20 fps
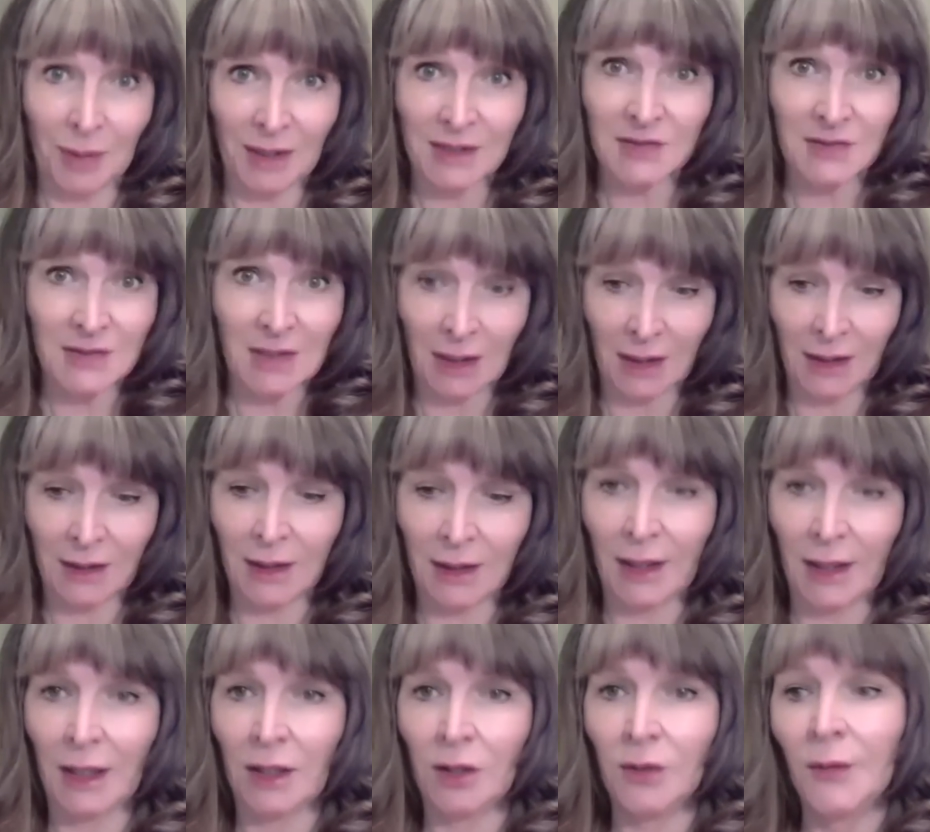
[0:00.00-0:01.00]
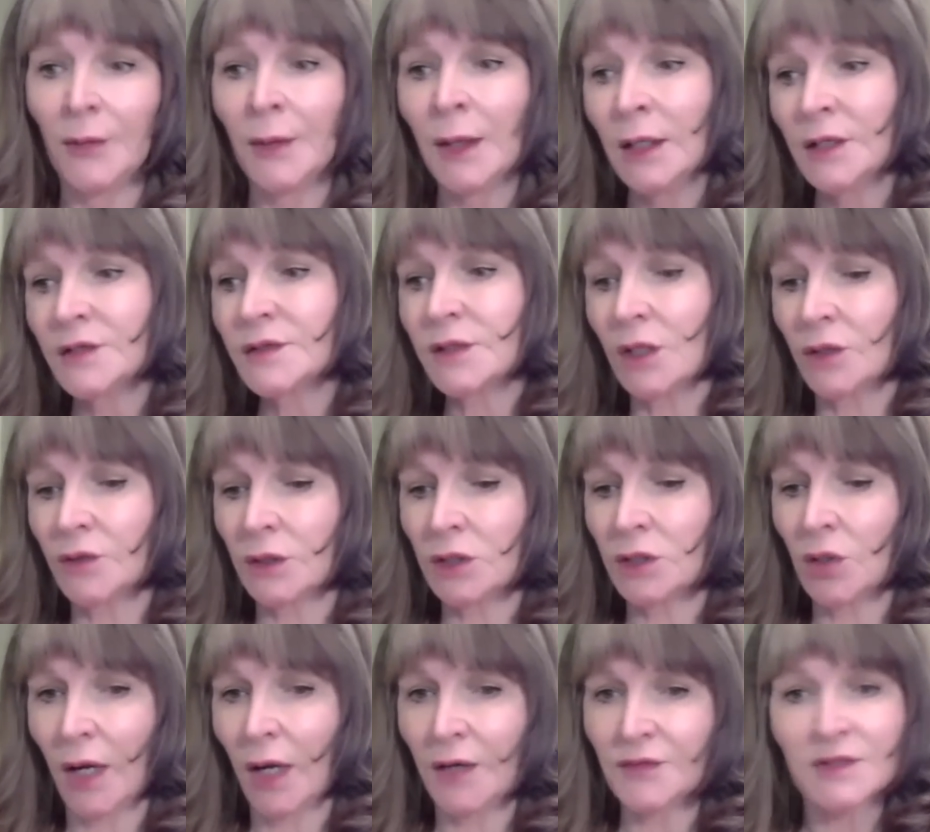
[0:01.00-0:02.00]
by sign now, so that
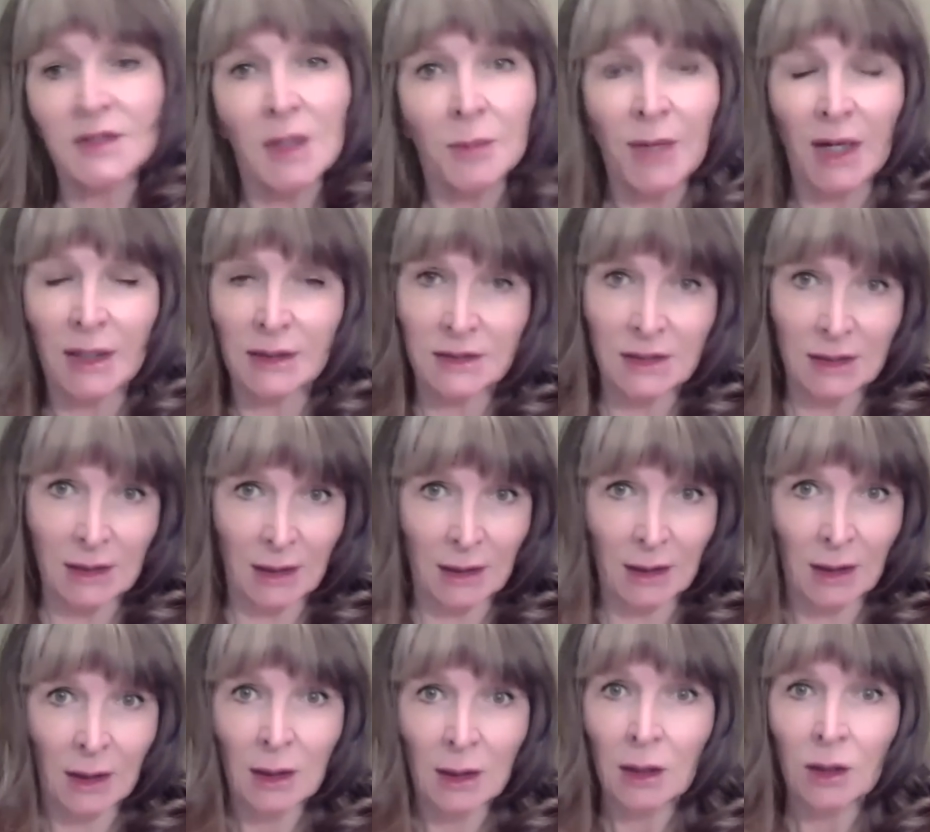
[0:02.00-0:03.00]
you have some idea,